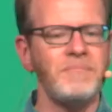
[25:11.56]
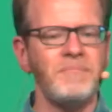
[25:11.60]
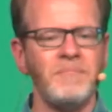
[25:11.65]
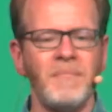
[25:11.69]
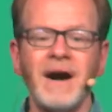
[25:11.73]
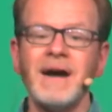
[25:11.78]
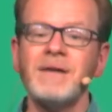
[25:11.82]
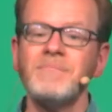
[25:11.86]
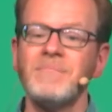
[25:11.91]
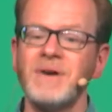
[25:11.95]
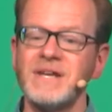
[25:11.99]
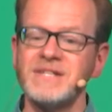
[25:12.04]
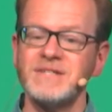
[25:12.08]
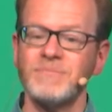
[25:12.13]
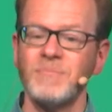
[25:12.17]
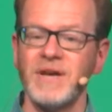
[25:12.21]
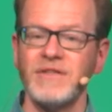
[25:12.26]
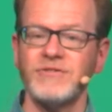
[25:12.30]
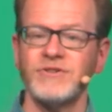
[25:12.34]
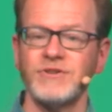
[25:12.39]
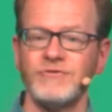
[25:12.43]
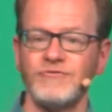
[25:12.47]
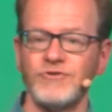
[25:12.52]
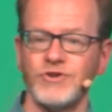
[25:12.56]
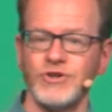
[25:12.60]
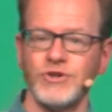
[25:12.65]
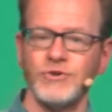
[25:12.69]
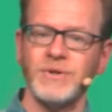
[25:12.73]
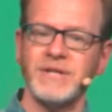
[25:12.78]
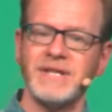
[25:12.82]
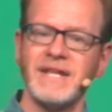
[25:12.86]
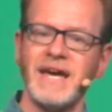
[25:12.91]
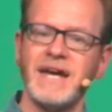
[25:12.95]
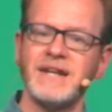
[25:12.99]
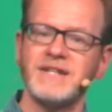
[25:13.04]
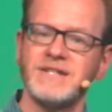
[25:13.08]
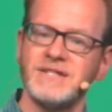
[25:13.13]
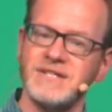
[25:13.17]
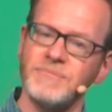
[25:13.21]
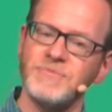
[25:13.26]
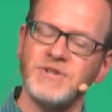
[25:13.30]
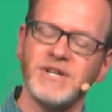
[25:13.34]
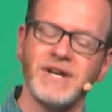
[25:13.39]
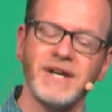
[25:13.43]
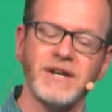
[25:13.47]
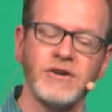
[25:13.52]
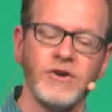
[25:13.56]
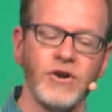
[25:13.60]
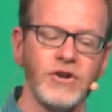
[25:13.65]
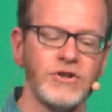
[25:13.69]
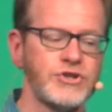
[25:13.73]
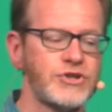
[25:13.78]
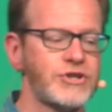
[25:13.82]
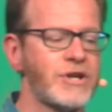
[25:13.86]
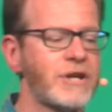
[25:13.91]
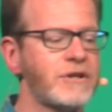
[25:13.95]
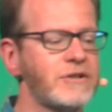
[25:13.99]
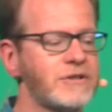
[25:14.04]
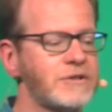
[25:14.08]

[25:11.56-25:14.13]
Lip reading: my best method for doing that is something I call shuttle